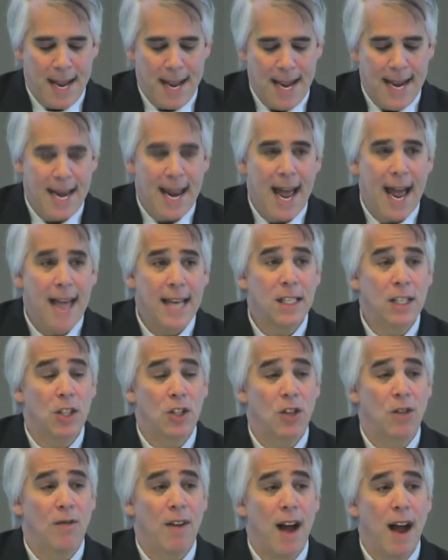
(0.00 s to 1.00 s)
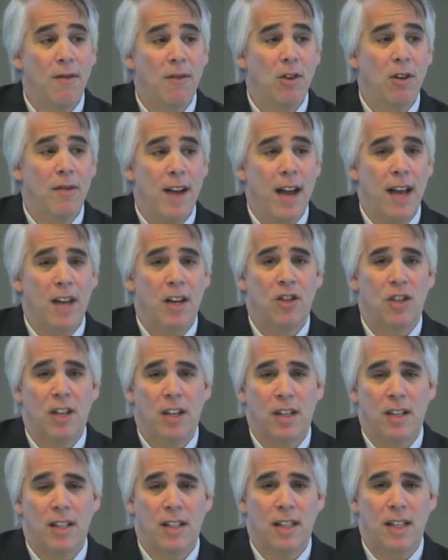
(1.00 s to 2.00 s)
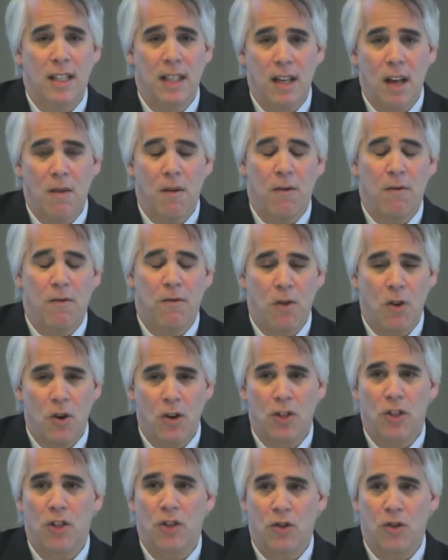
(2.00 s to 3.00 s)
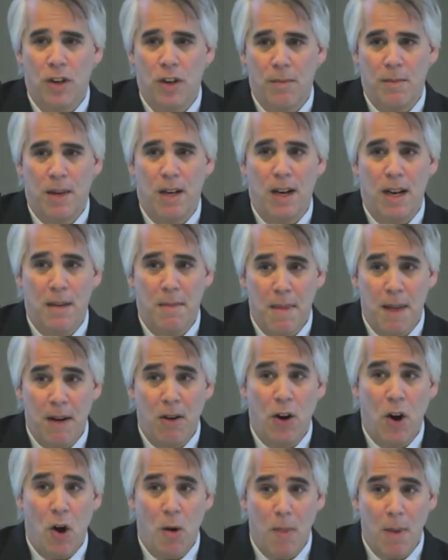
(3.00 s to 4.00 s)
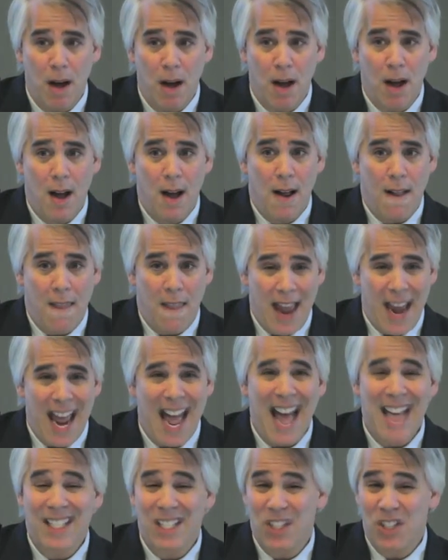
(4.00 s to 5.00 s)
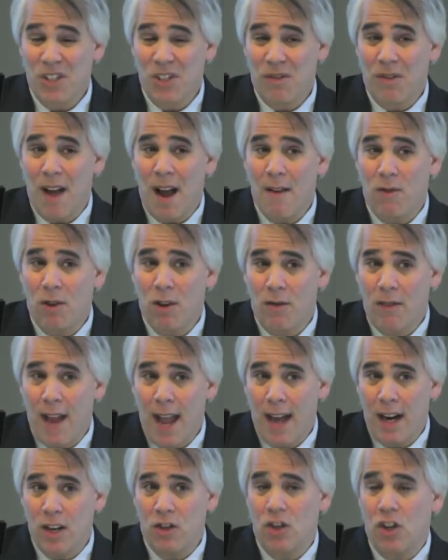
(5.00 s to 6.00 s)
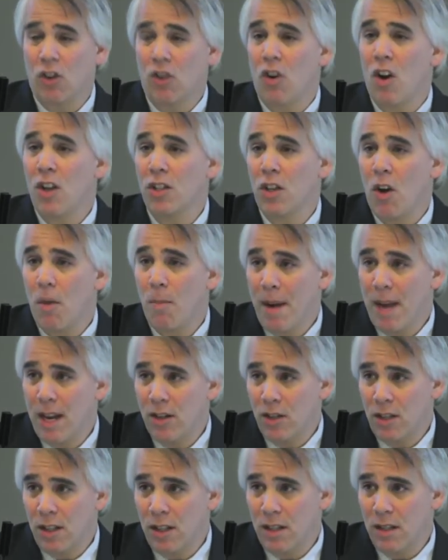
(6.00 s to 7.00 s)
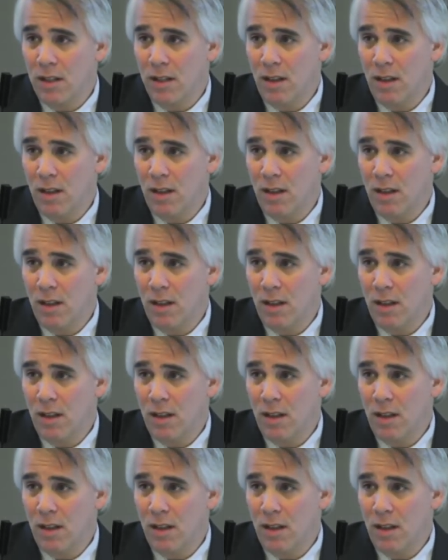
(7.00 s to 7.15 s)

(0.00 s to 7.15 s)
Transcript: It has a survival advantage. It is the first treatment in melanoma that has a survival advantage across all patients.